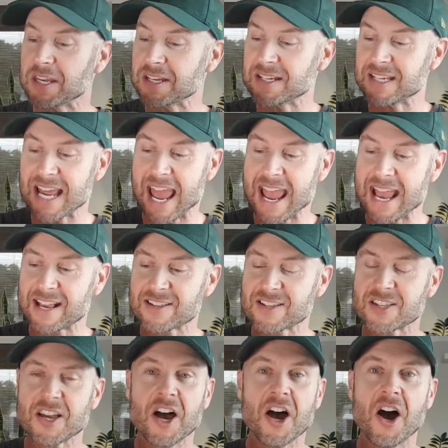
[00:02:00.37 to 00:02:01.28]
in
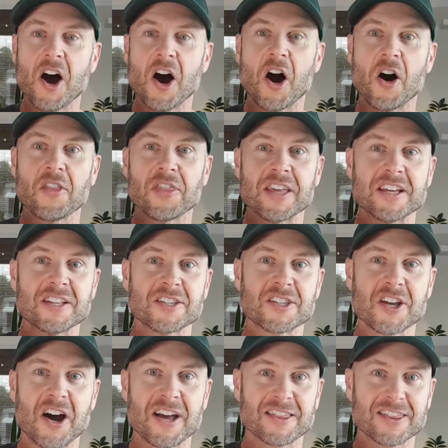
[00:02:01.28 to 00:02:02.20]
tags on the
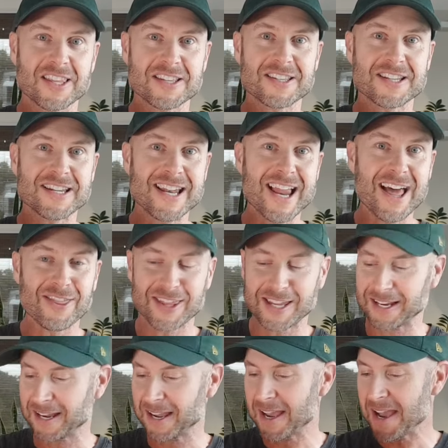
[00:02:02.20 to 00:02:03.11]
inside. There's
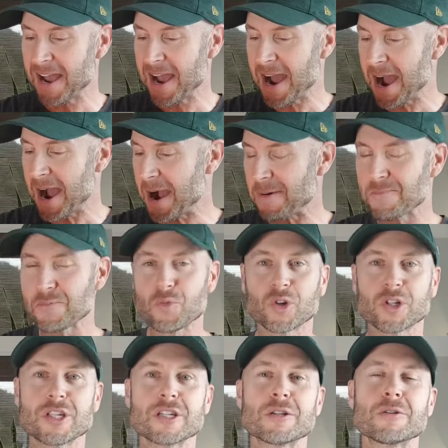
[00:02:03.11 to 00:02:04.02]
nothing, um,
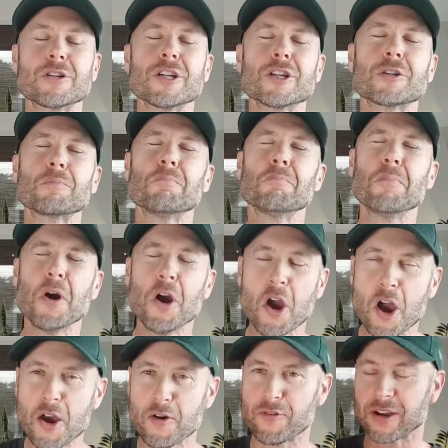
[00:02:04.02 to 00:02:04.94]
which is just
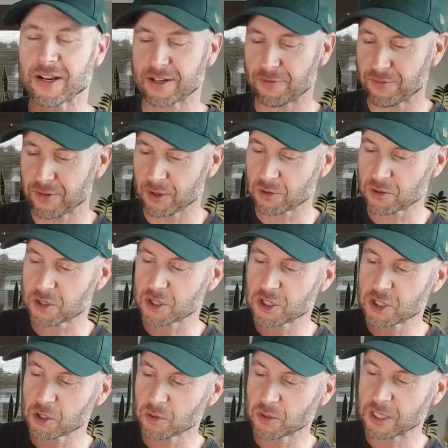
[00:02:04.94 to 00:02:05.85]
perfect. It feels
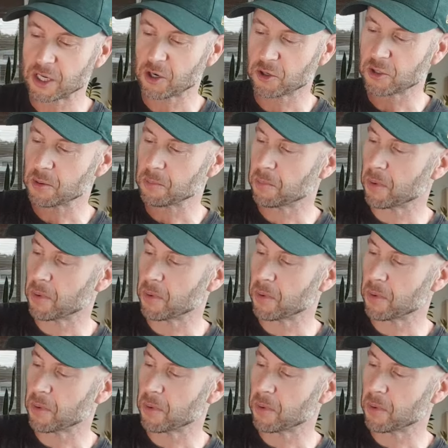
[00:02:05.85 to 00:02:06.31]
silky on your